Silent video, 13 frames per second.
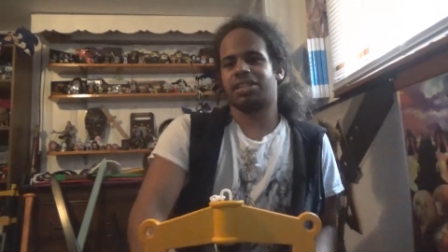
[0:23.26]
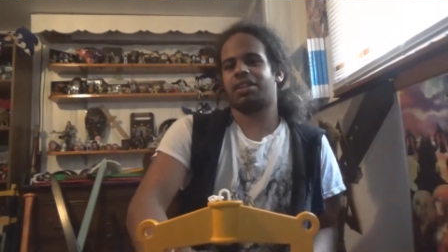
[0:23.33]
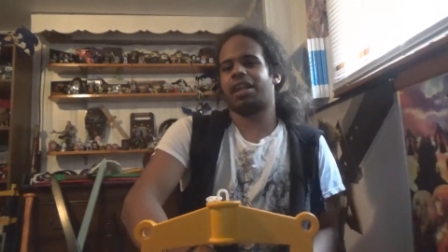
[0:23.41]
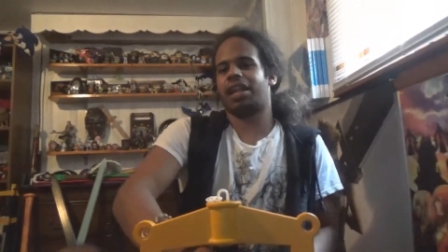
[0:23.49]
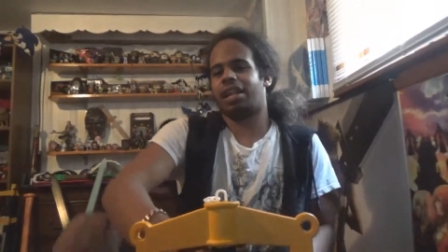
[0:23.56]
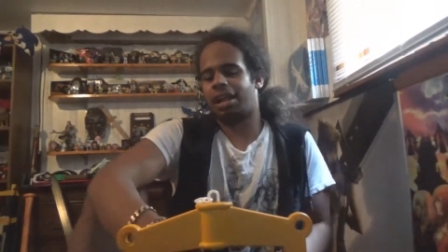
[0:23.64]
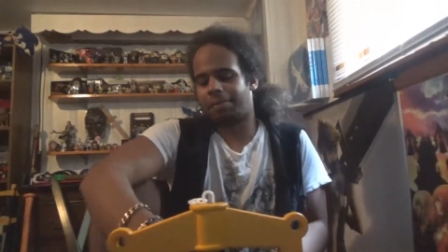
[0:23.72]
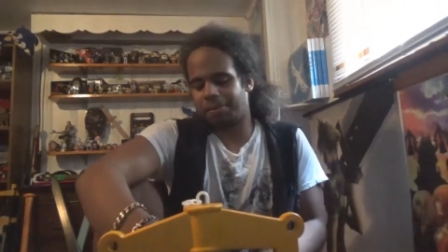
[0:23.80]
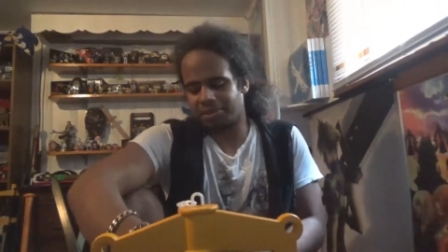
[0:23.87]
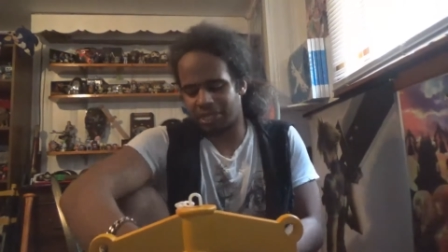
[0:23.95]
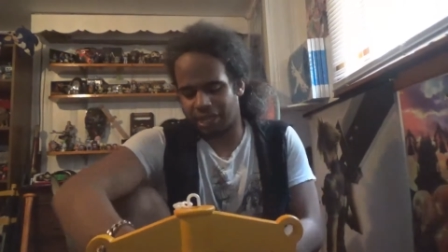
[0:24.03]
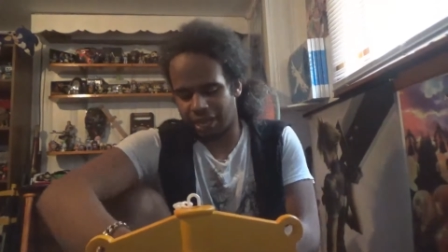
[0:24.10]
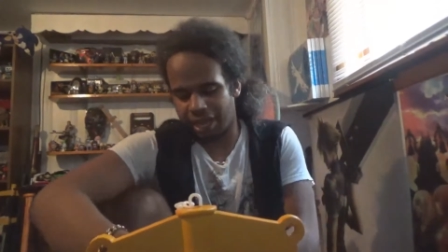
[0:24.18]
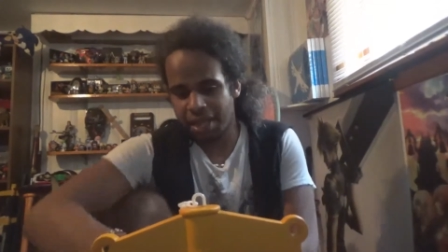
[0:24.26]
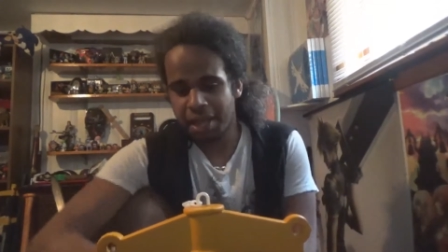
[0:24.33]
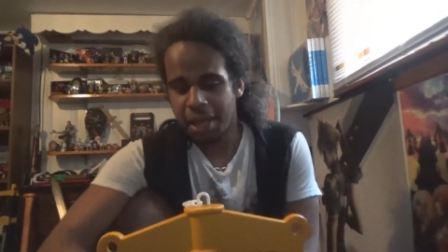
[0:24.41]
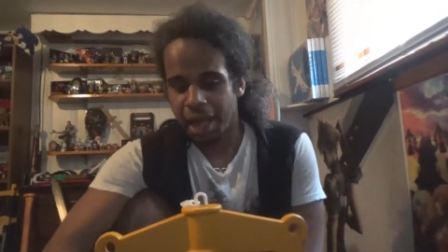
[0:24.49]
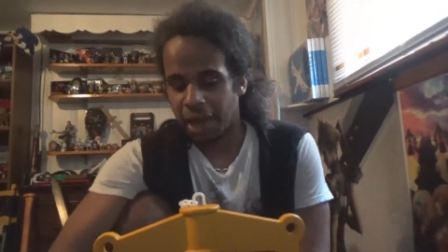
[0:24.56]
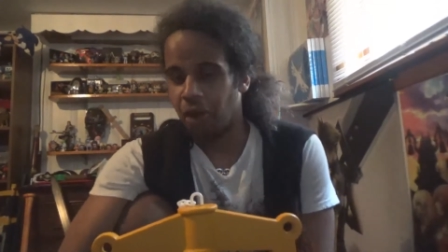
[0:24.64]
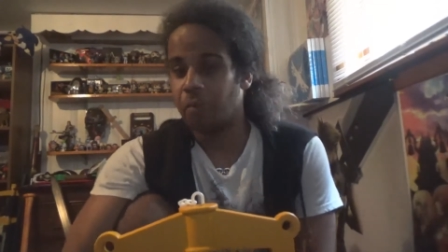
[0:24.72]
like that, a lot of people say like
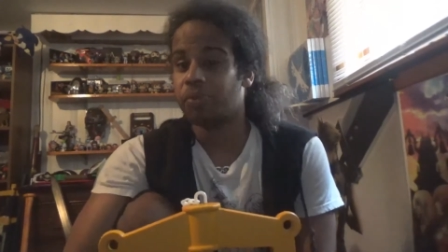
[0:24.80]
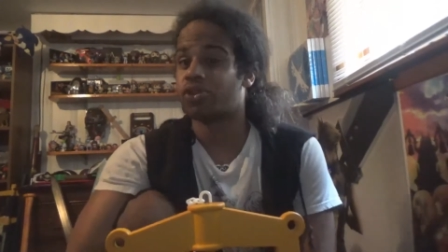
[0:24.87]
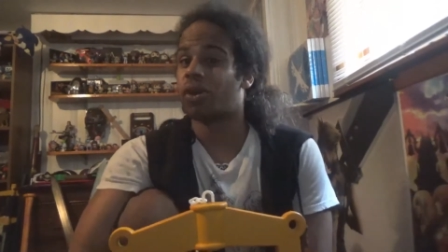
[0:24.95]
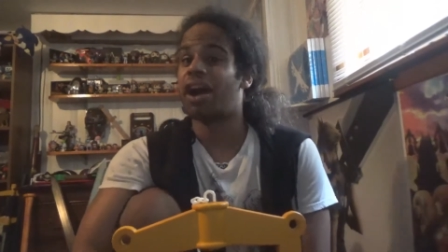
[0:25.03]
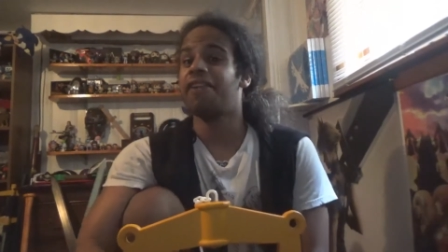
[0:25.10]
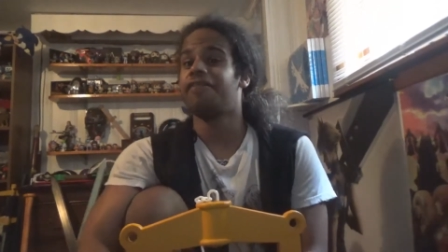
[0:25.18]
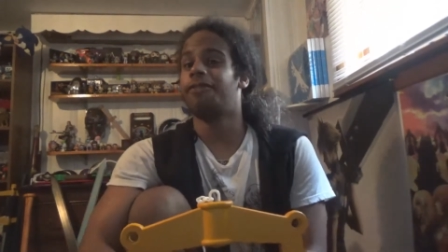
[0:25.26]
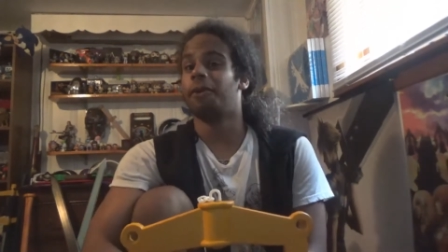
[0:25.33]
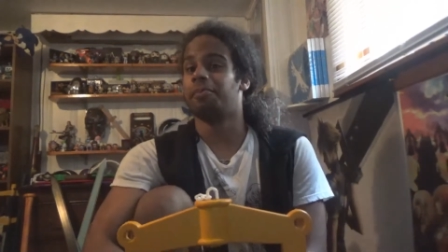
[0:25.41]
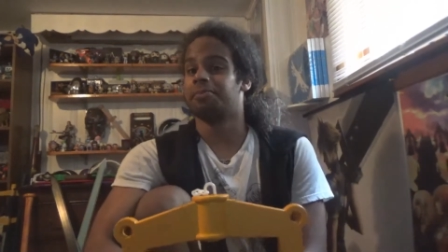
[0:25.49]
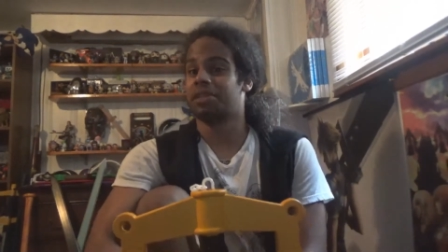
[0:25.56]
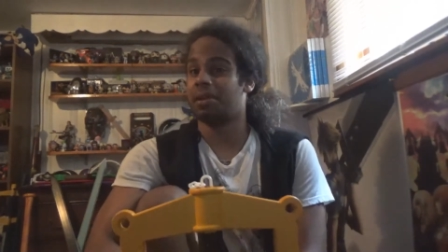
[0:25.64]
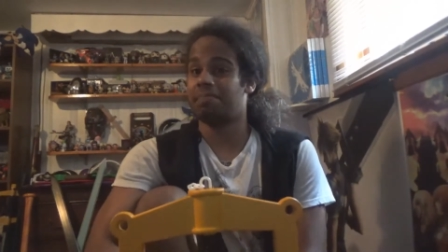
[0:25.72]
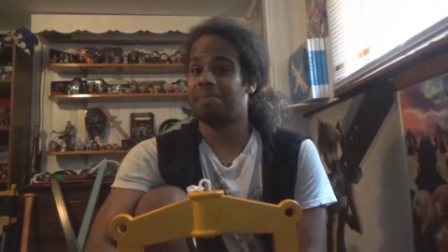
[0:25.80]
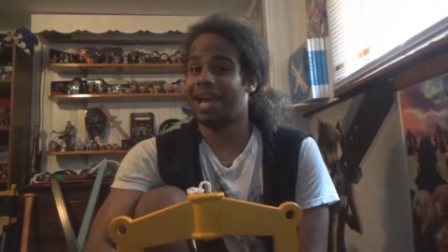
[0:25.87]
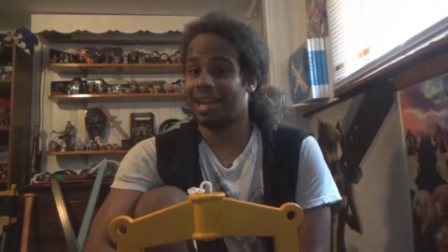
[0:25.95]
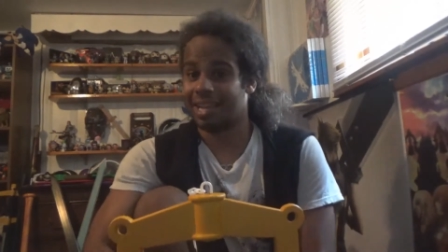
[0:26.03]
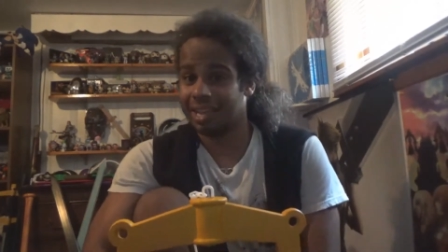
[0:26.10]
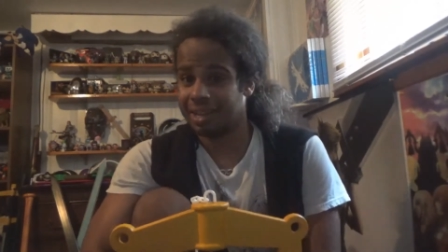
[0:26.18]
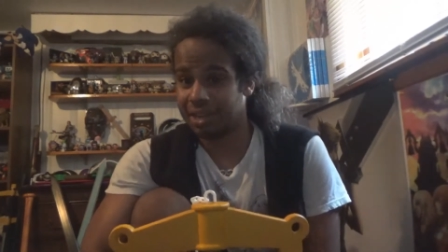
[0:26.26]
I hope drive forms come
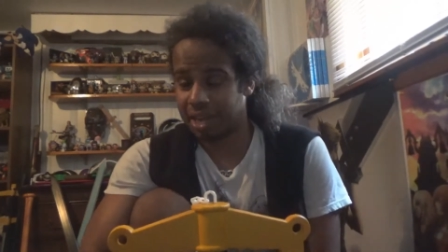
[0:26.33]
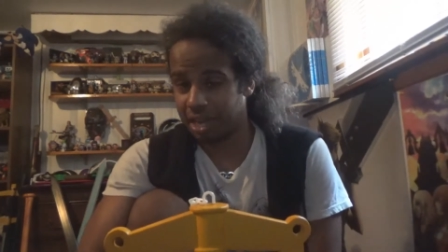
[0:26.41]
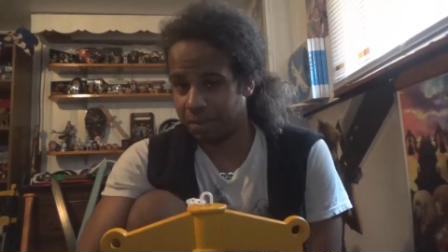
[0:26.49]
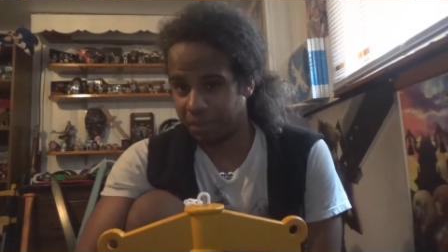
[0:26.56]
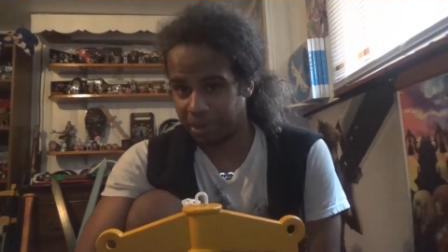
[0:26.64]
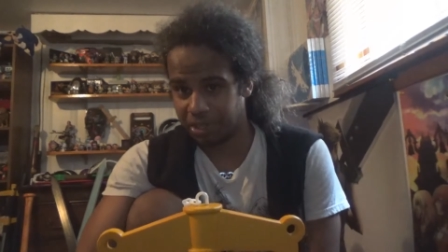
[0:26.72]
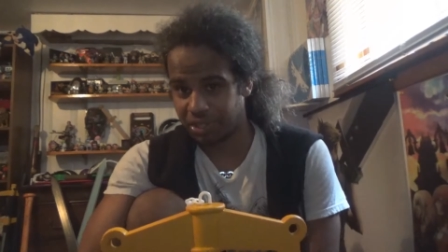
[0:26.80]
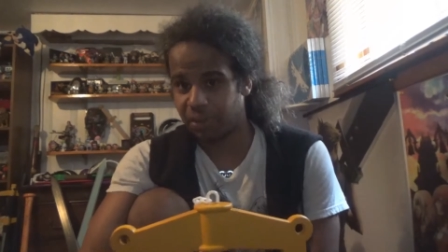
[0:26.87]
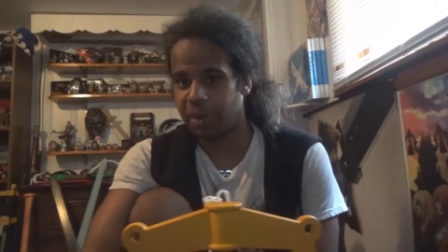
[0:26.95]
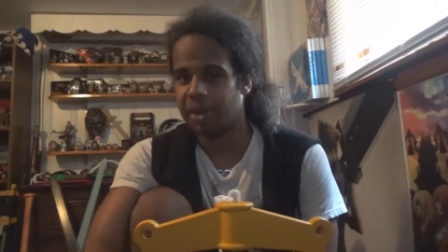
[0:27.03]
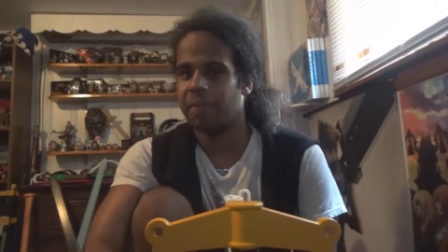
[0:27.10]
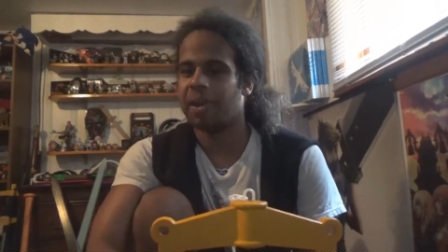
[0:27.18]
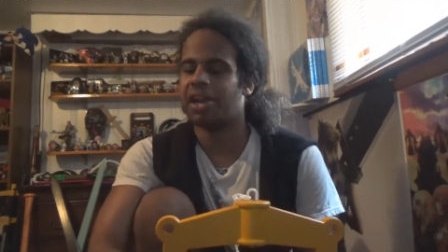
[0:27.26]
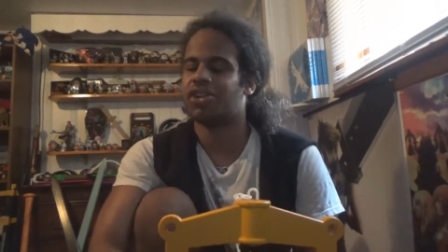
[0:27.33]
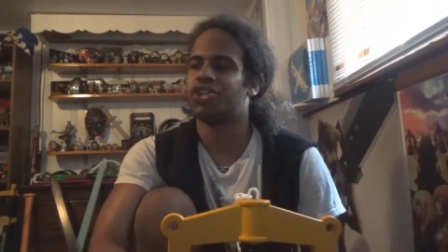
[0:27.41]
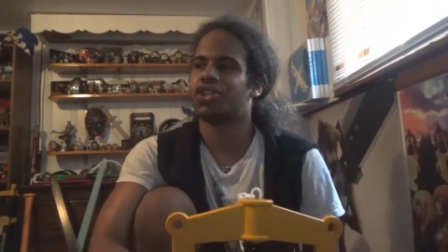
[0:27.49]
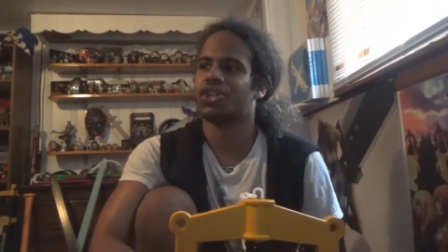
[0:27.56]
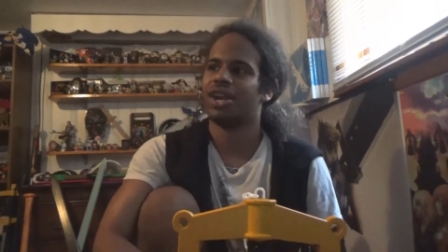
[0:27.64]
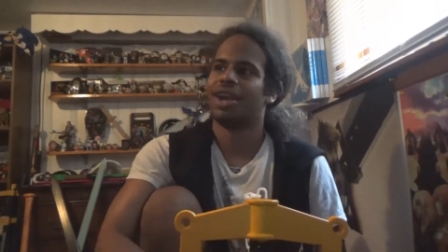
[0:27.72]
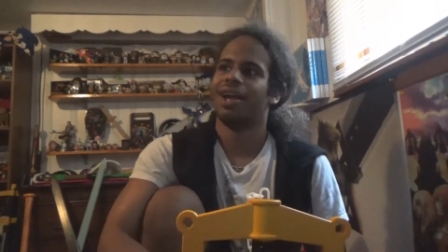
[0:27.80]
back in Kingdom Hearts 3,
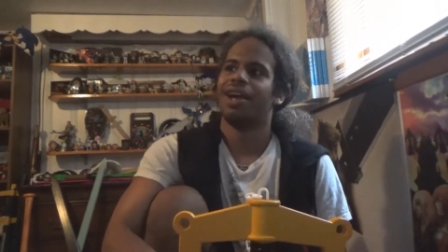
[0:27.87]
which